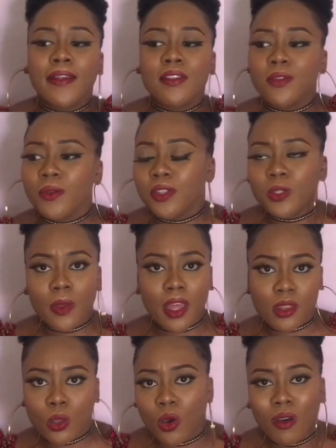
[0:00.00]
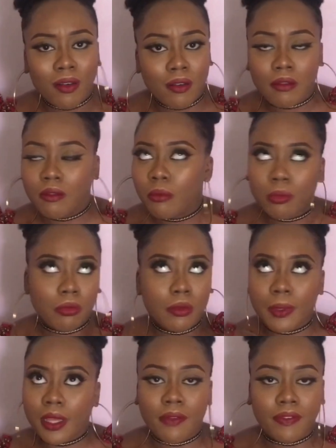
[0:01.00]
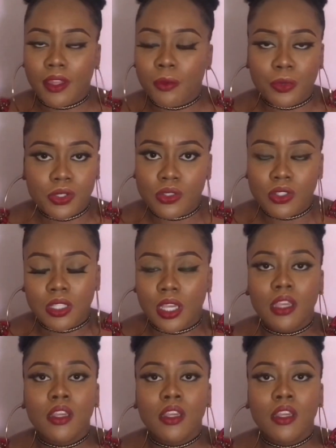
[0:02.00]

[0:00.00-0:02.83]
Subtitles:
you know, this is what I thought, or whatever you want to say.